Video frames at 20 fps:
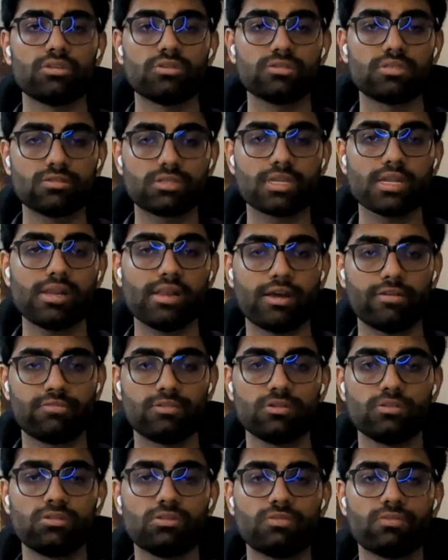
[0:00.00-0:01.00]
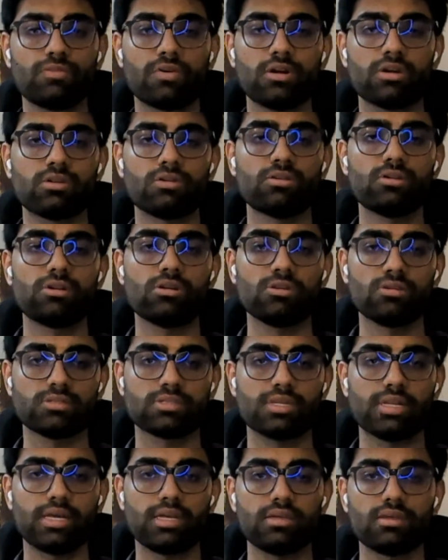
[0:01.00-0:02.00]
You still have to know what good
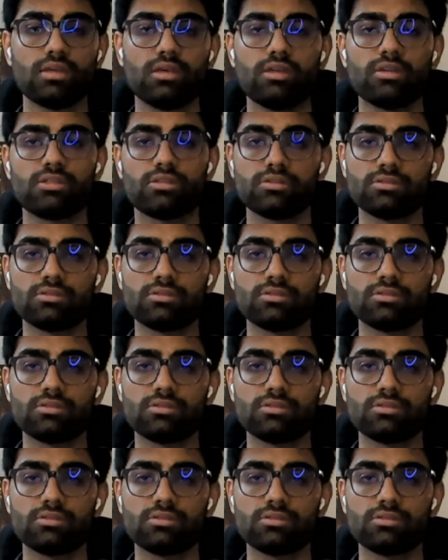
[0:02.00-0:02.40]
looks like.